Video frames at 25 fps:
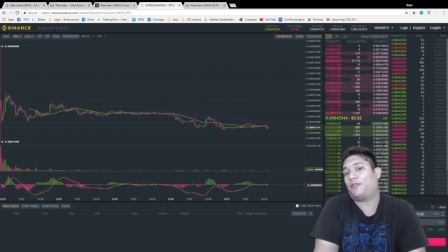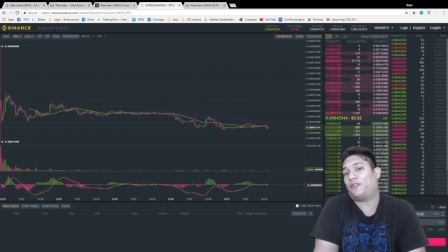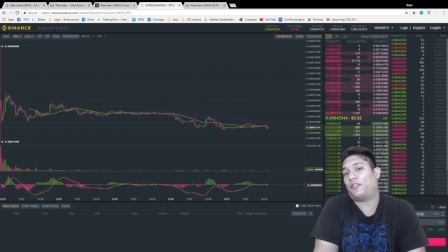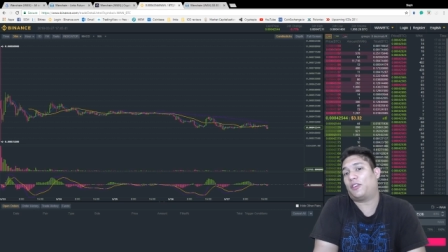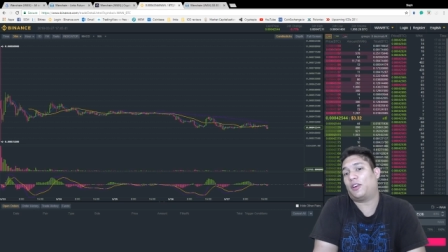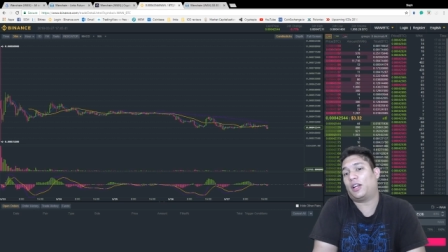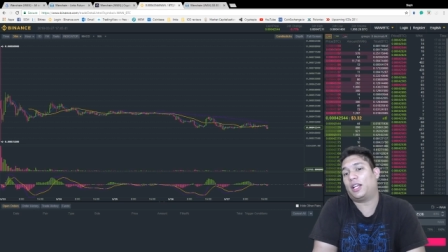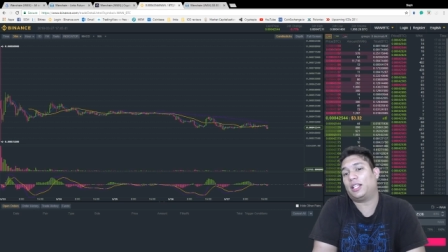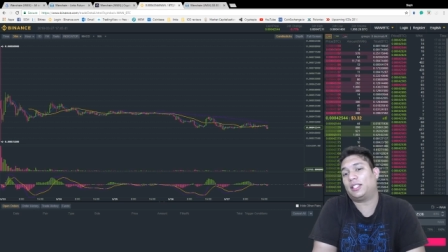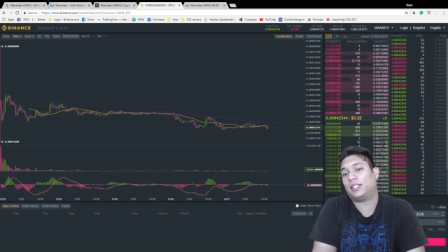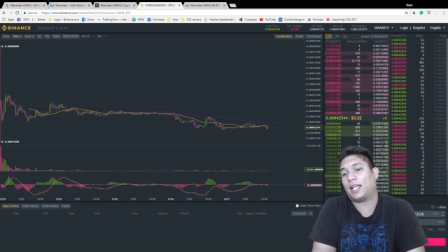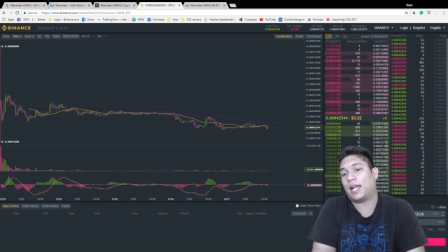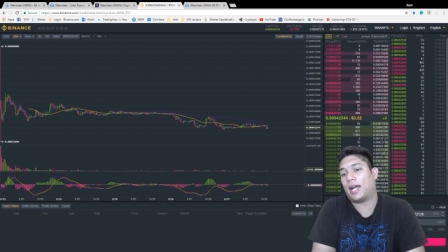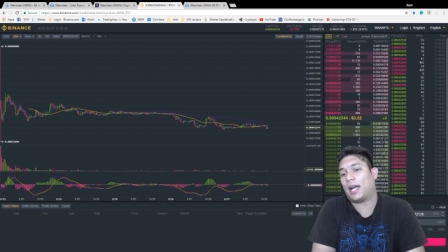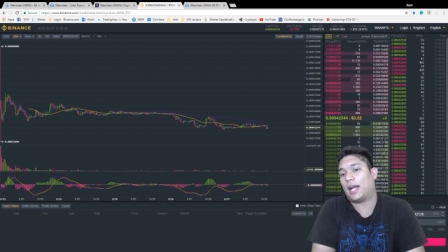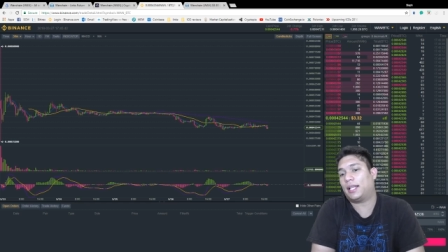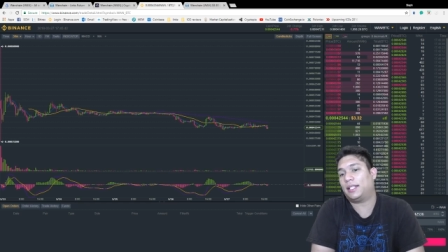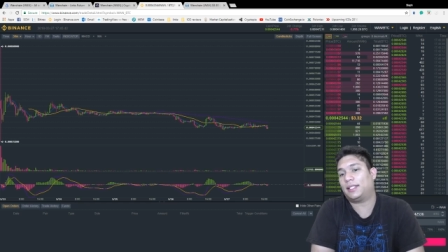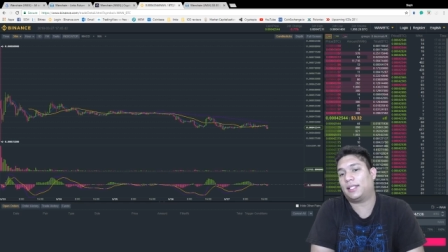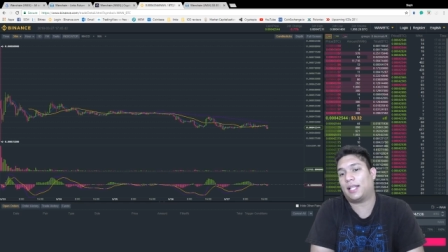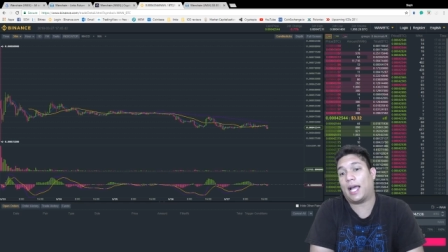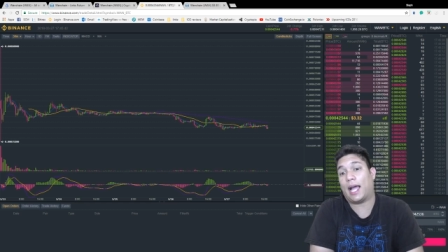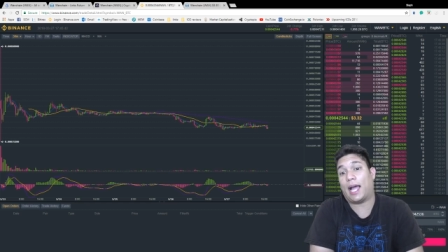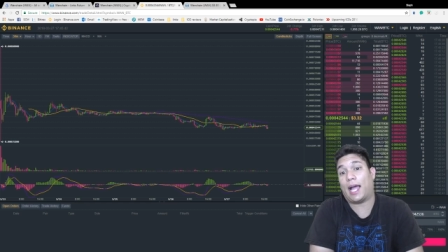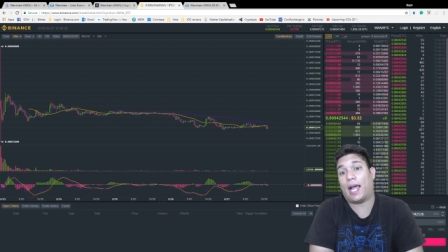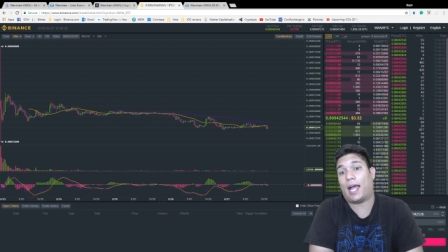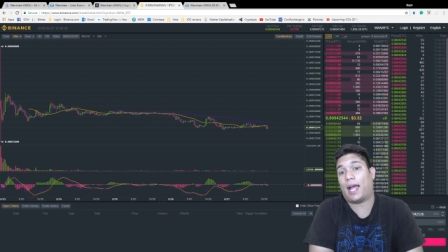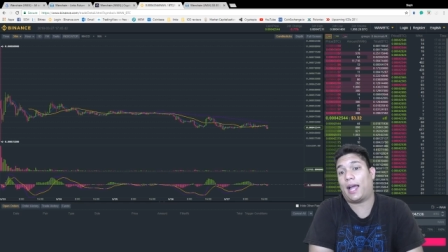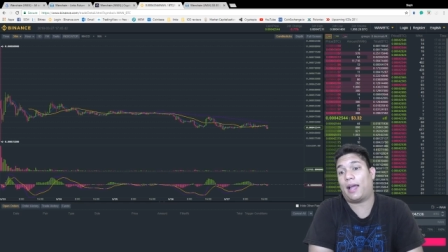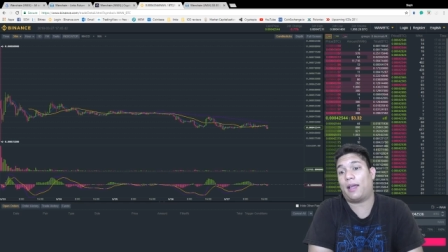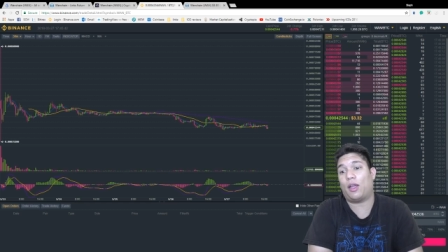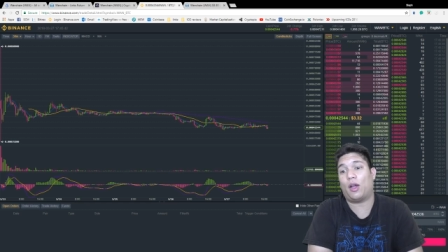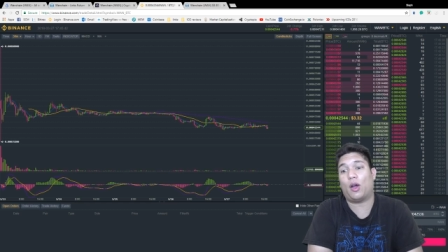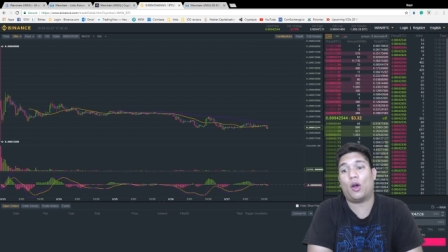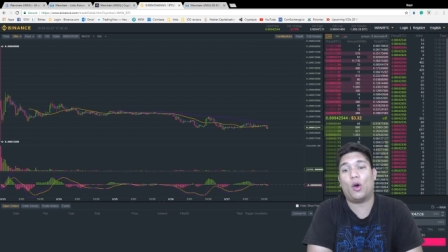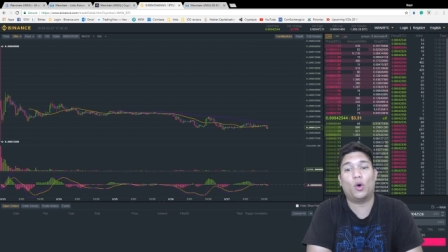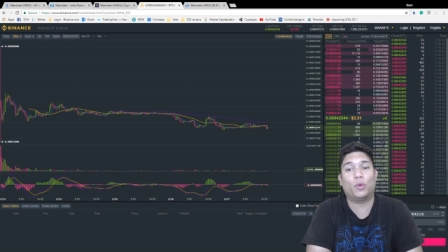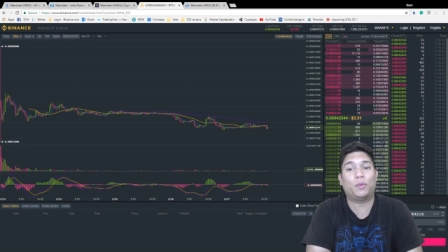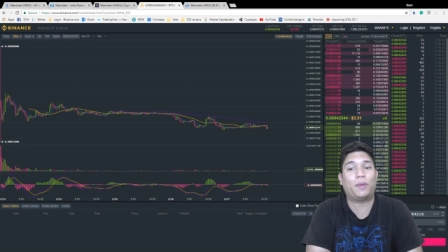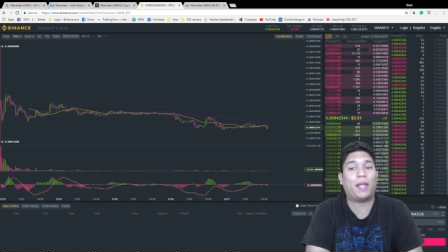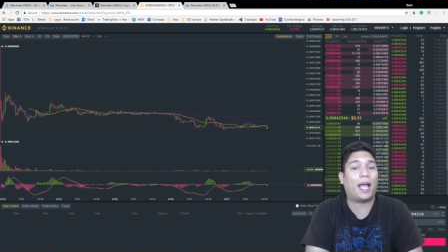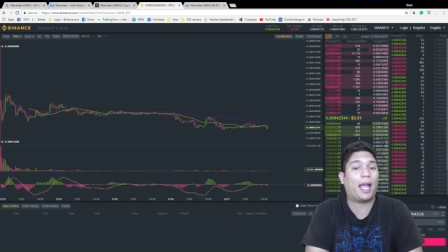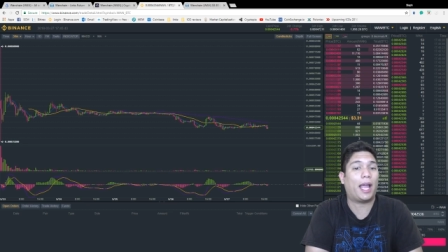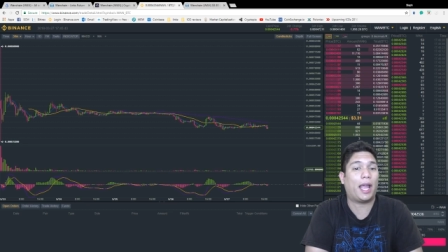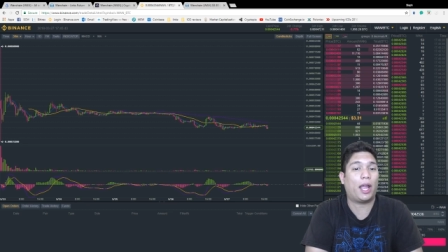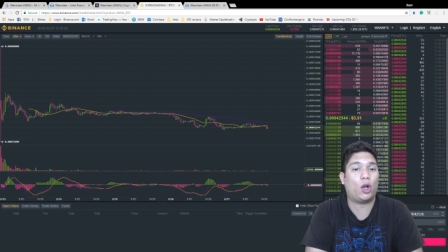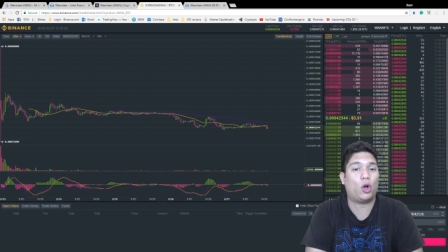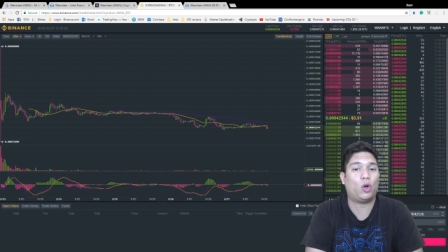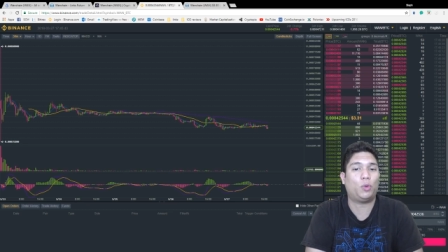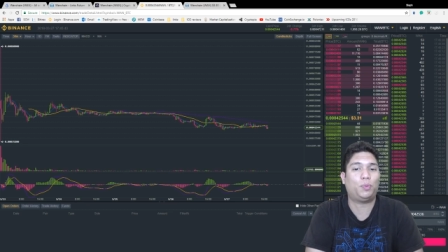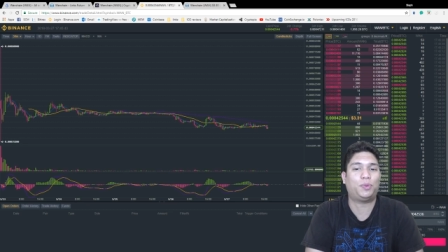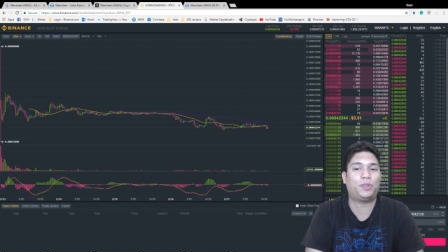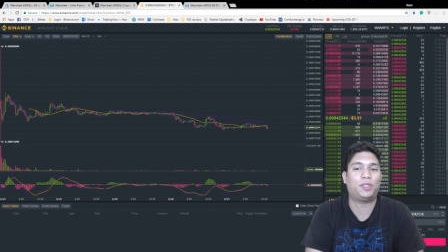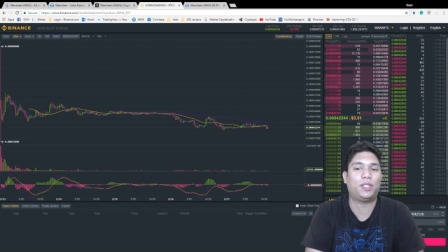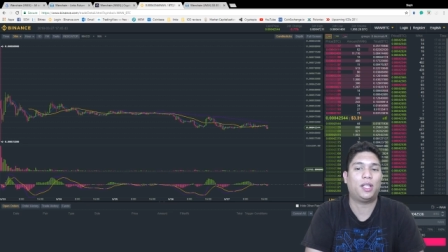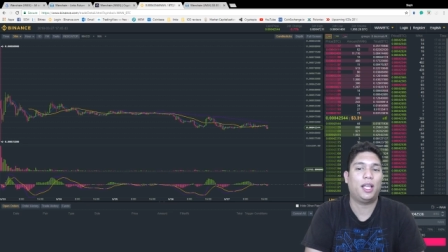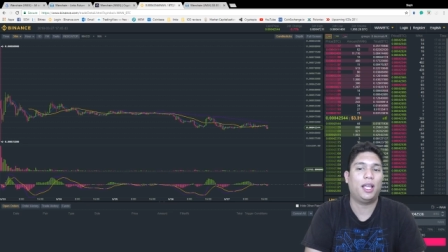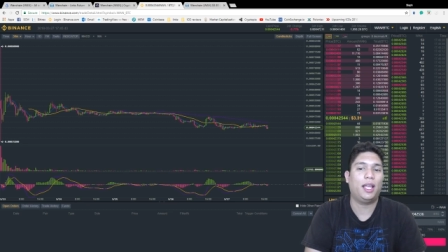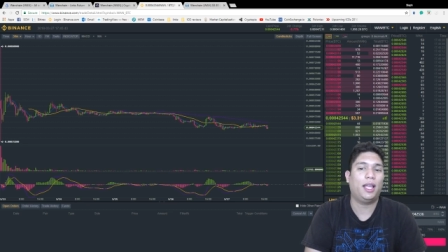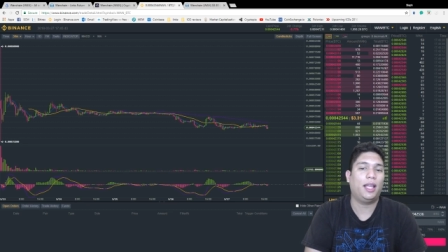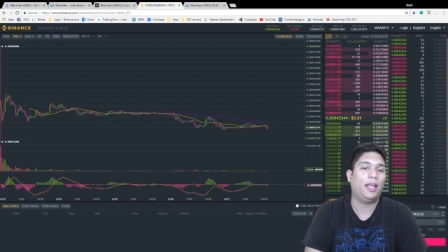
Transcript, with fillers: for us guys. I hope that helps.